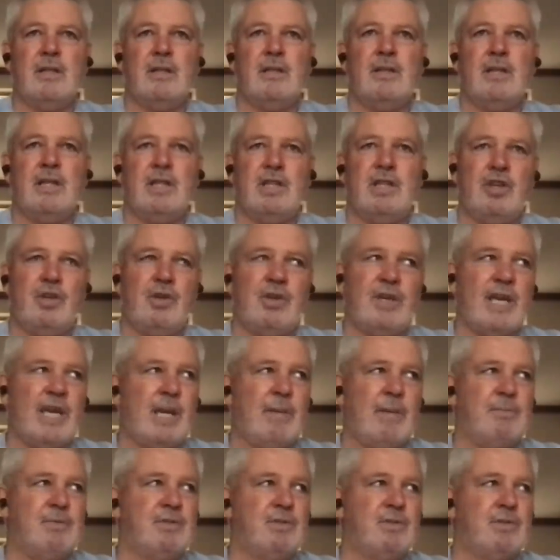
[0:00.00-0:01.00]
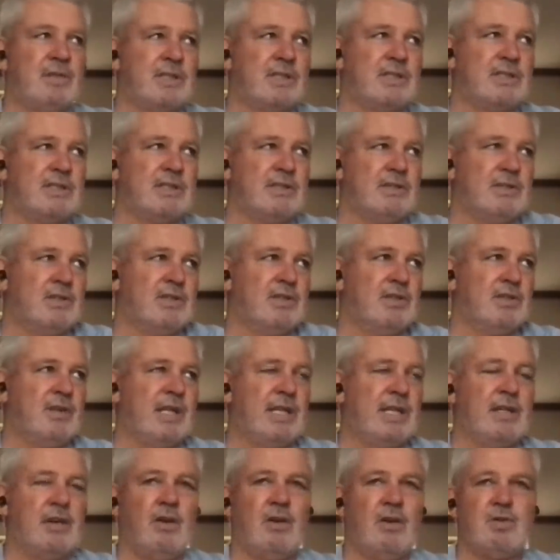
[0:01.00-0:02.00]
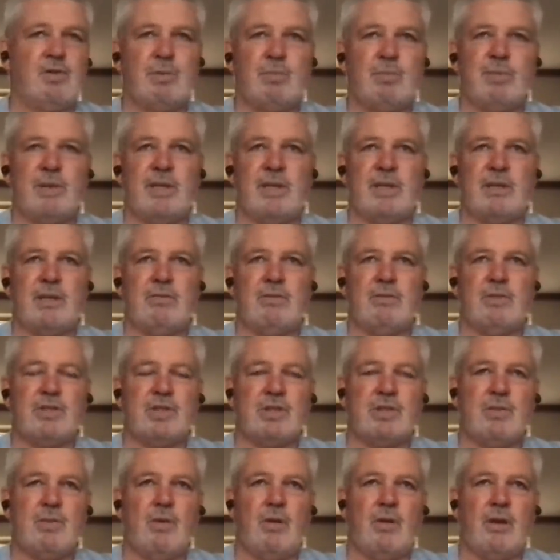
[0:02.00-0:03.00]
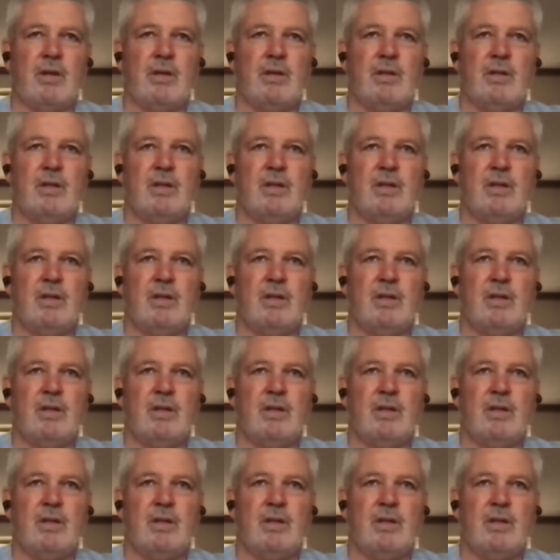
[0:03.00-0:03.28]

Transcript: the new caps or the exciting guys we picked or the squad.